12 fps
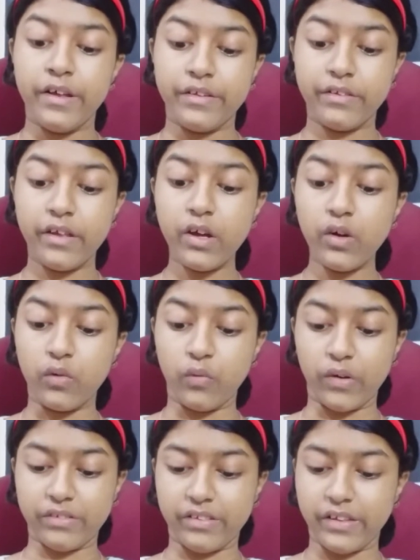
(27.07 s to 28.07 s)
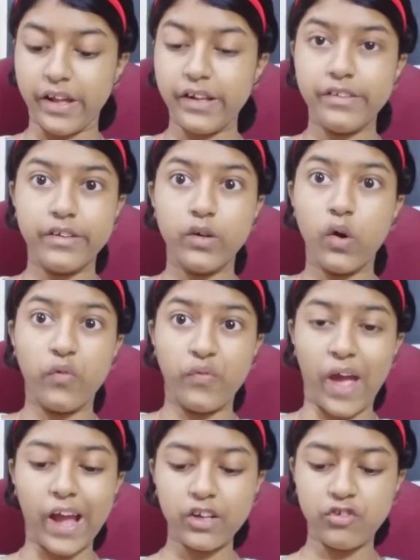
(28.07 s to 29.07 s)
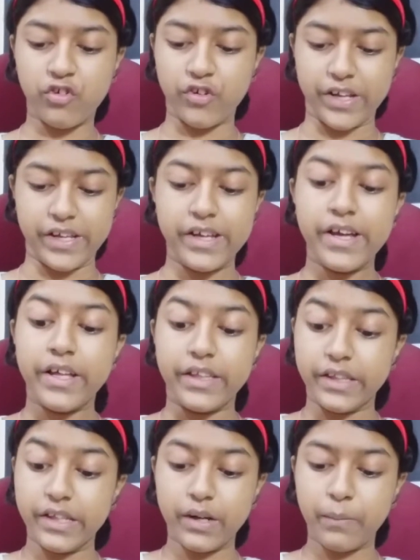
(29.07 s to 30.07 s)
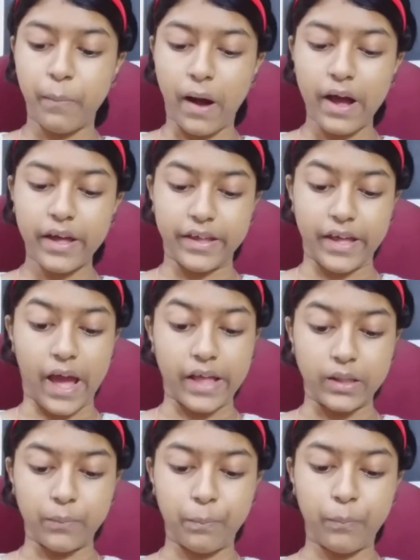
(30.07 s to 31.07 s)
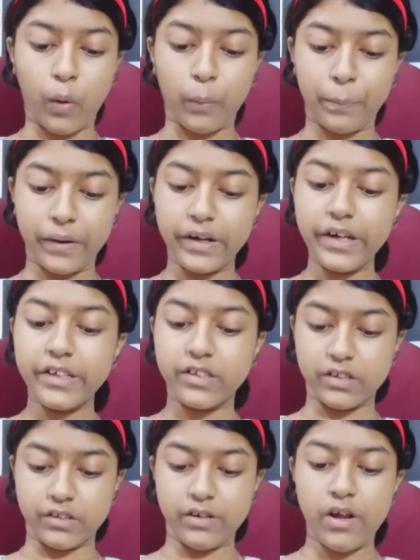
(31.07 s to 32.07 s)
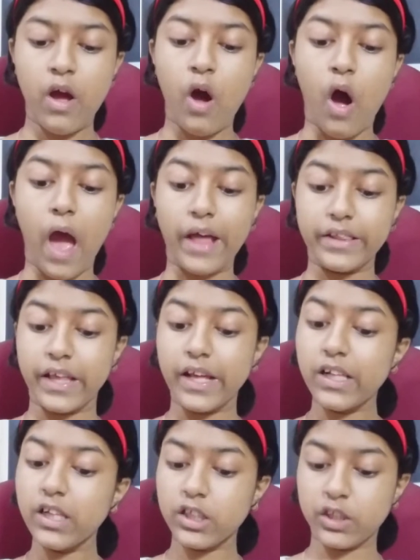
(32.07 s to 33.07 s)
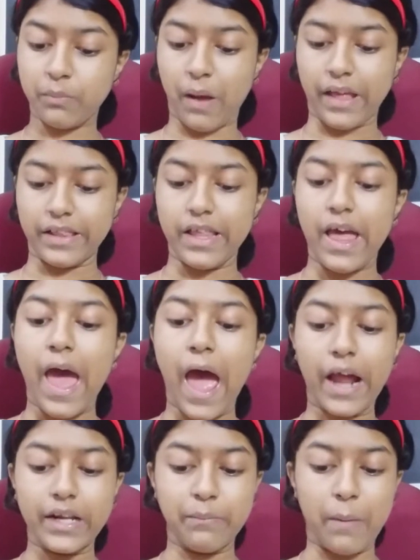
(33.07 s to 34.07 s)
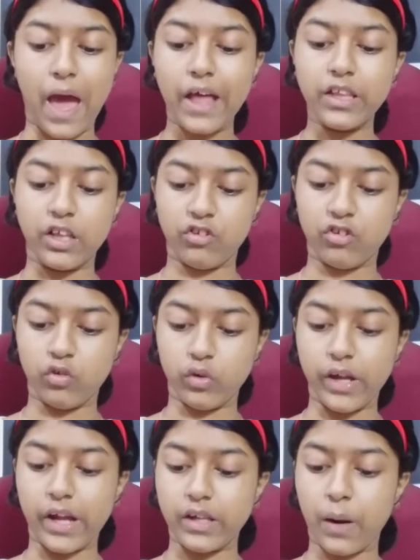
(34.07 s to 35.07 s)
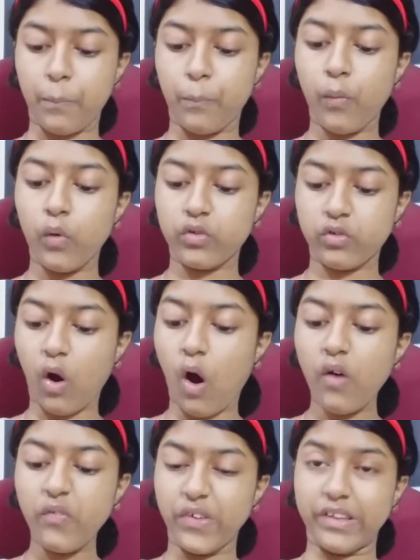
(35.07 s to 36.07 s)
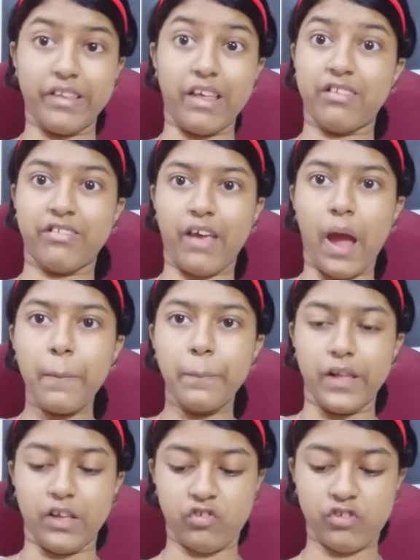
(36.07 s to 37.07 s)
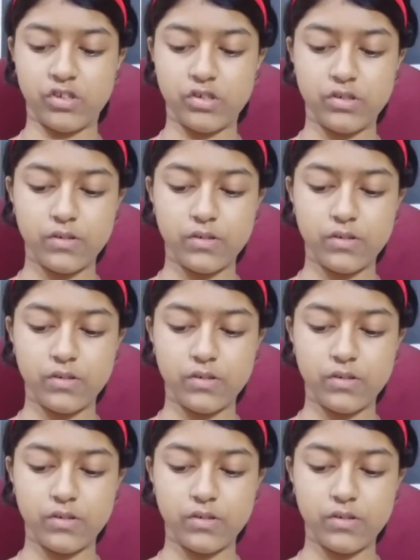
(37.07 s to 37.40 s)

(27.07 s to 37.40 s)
there was an indigo factory nearby and the proprietor, an Englishman, had managed to get a post office established.